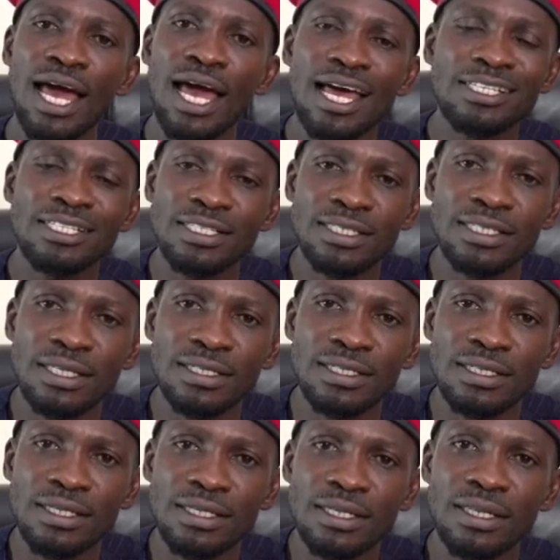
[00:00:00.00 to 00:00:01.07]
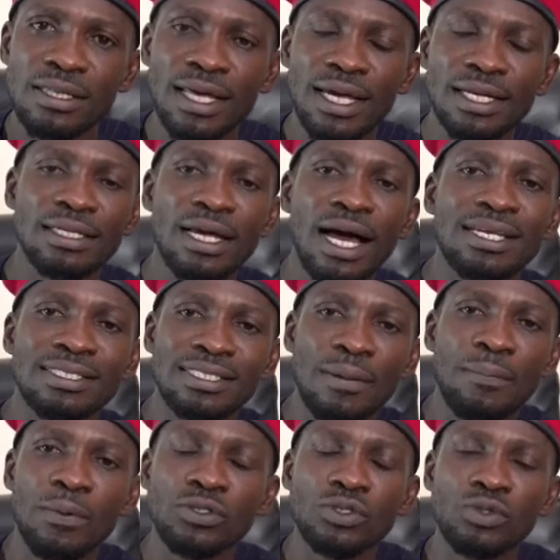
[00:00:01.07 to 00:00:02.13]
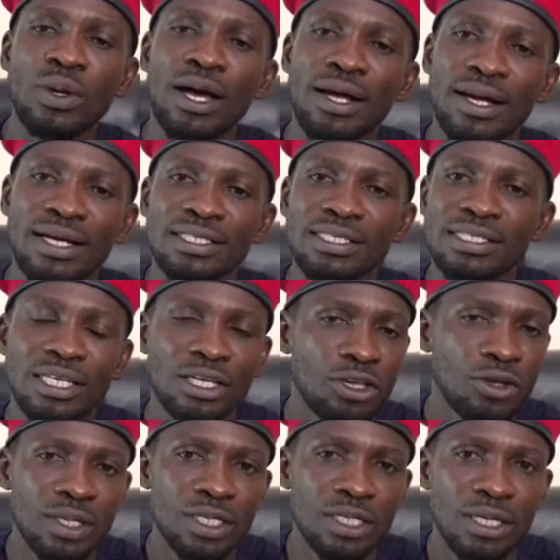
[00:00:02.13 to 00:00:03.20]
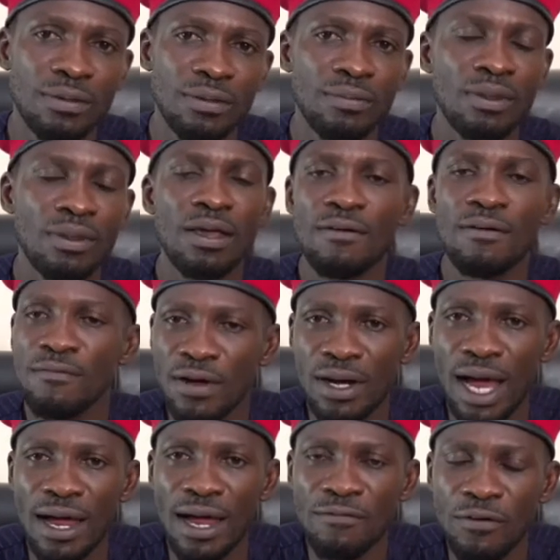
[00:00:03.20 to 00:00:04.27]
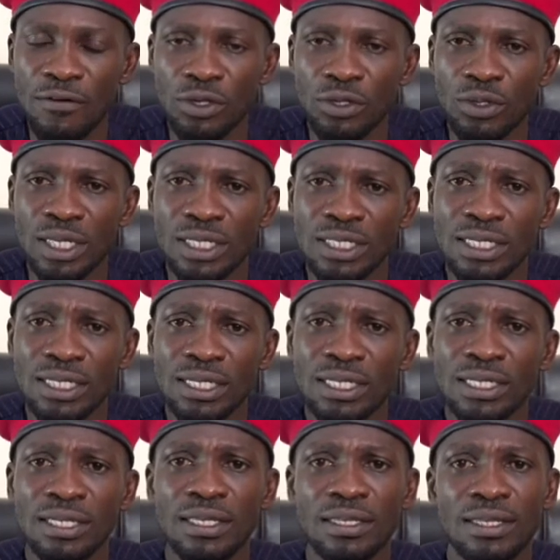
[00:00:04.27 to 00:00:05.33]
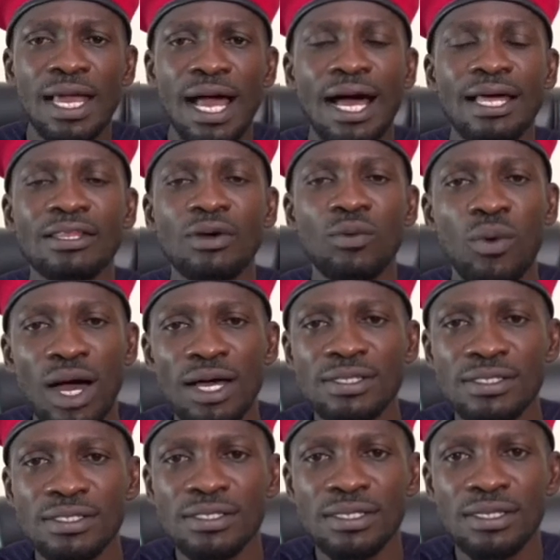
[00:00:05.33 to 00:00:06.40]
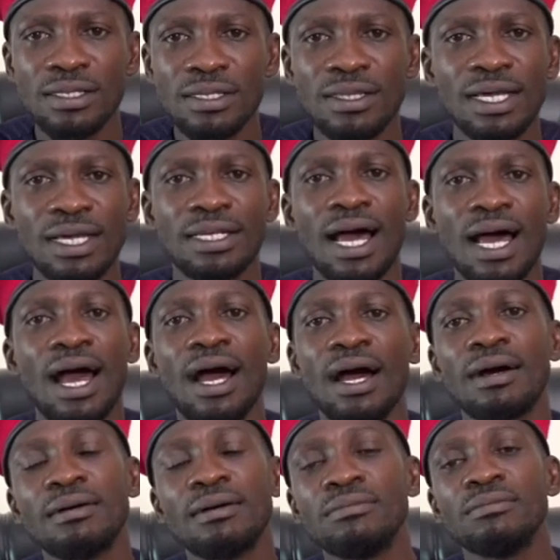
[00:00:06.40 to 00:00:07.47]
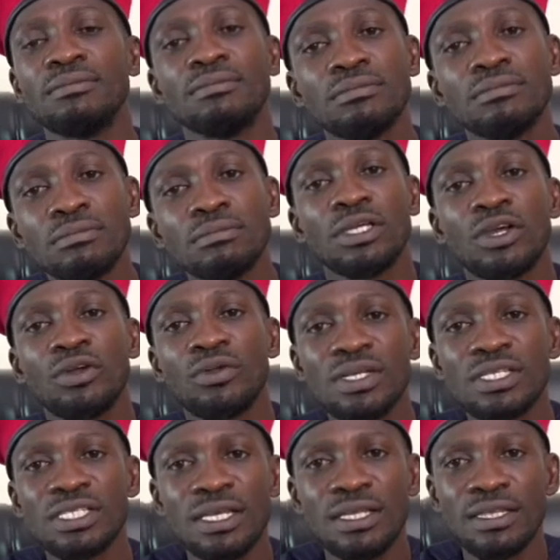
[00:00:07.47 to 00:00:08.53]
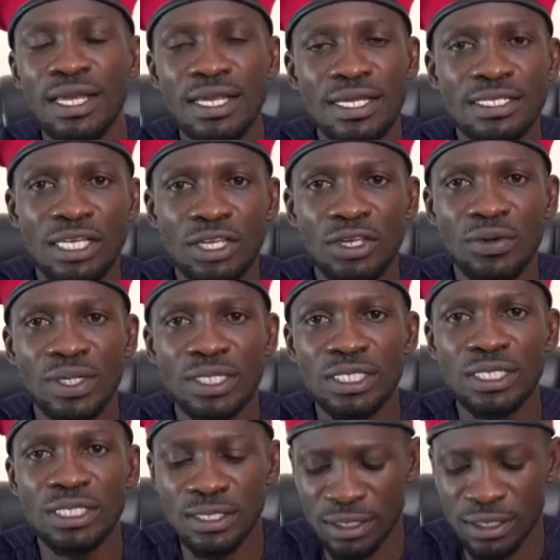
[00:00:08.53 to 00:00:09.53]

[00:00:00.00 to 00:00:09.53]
agencies that are supposed to guarantee security. Very unfortunately, they are the ones that are increasing the insecurity.